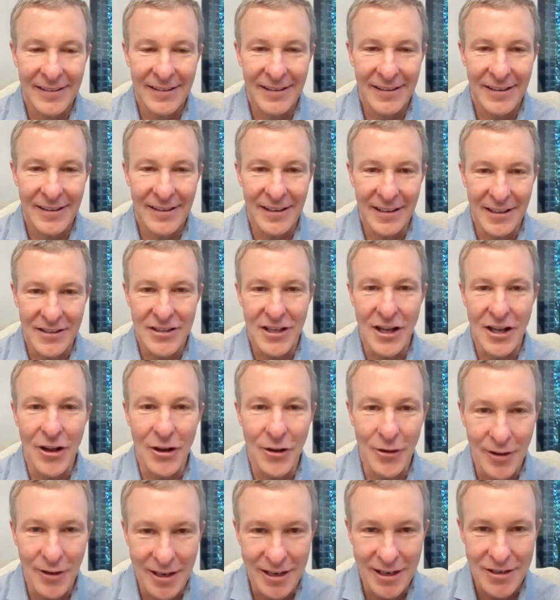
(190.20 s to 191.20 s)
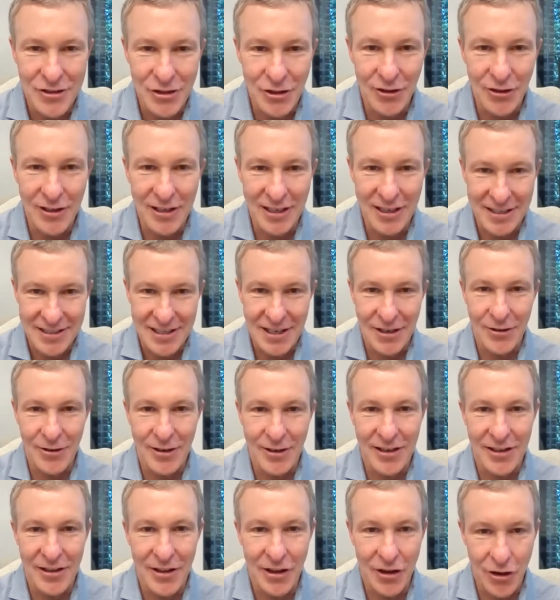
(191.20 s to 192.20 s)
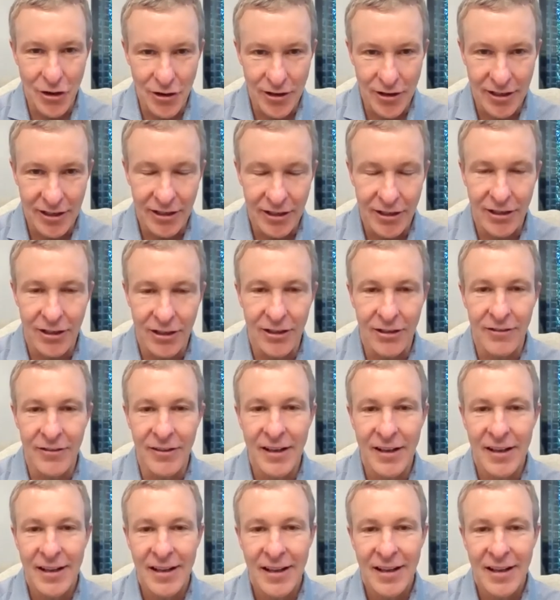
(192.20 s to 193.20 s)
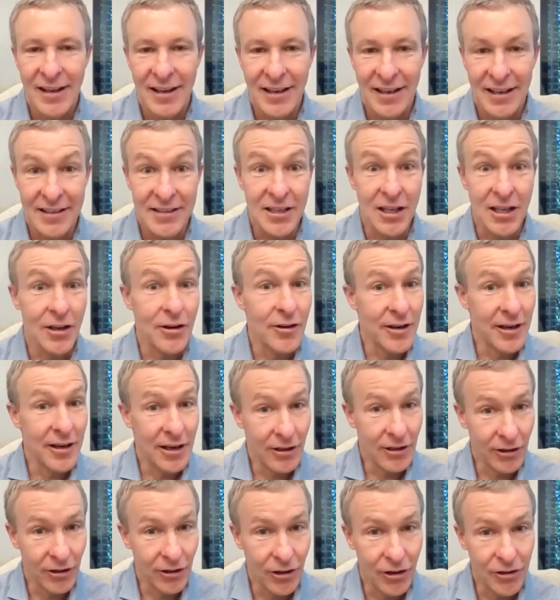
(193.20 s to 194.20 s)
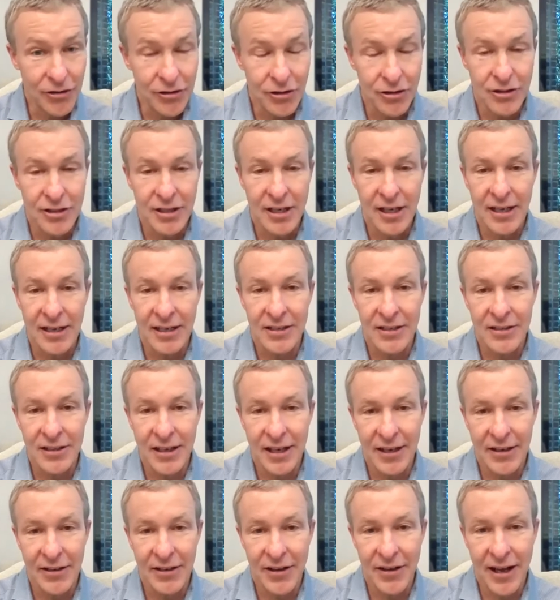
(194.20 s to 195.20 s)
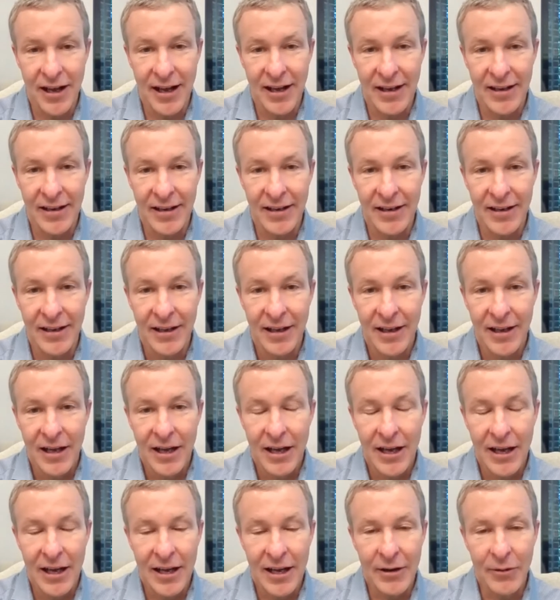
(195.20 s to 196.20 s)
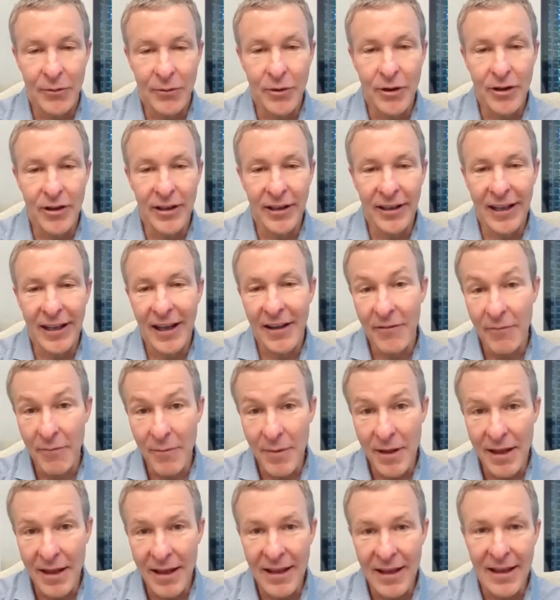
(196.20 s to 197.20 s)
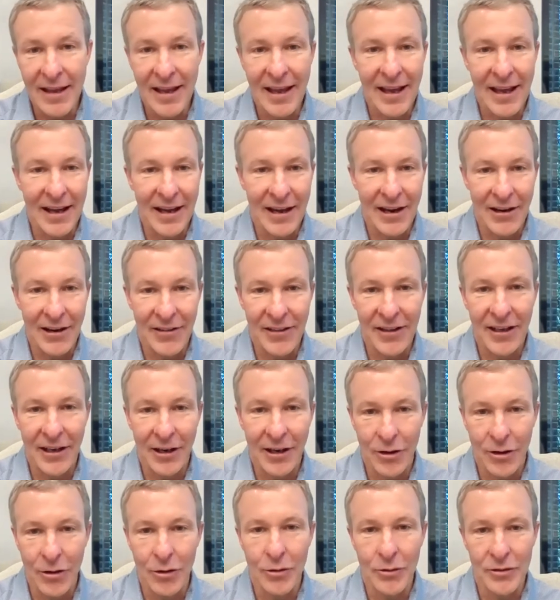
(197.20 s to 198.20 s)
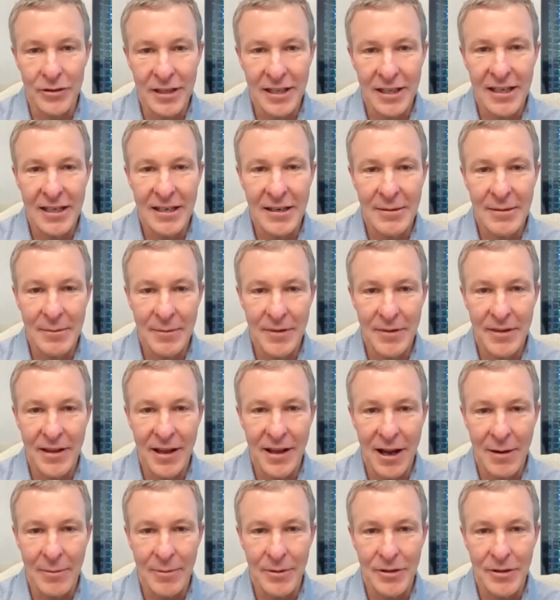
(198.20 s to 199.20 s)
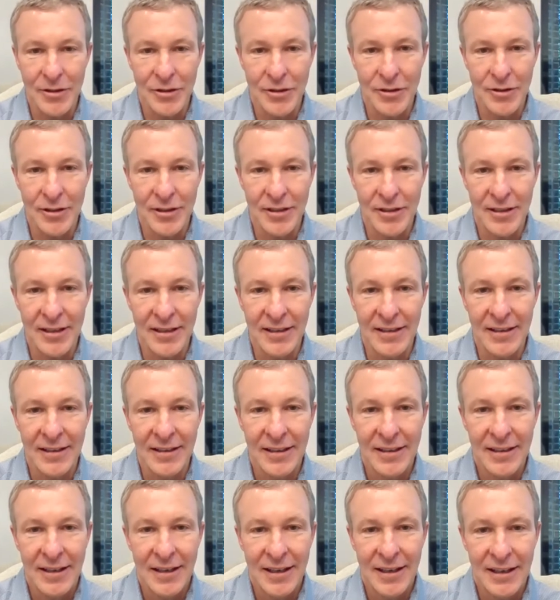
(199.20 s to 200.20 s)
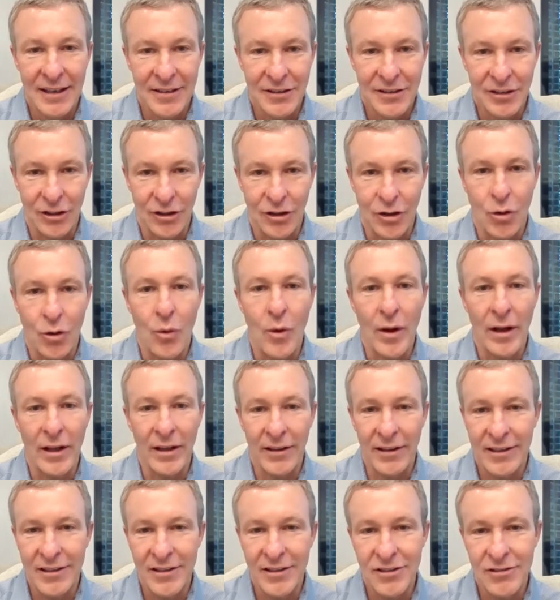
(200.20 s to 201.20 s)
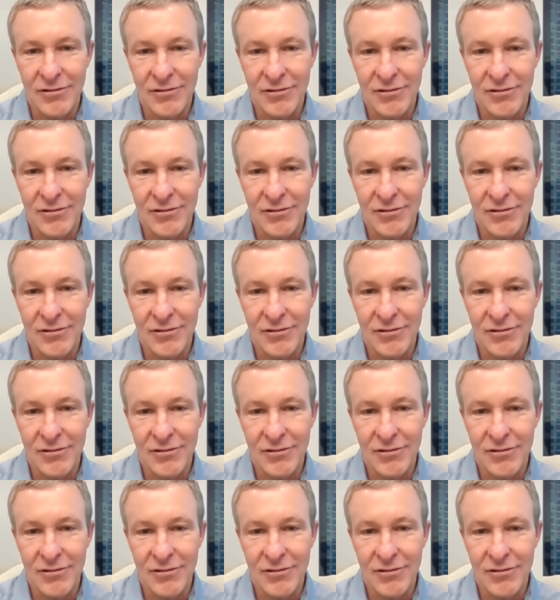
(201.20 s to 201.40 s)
certainly accelerated the learning curve, accelerated our culture change at United. It really gave me and I think our whole team the opportunity to quickly,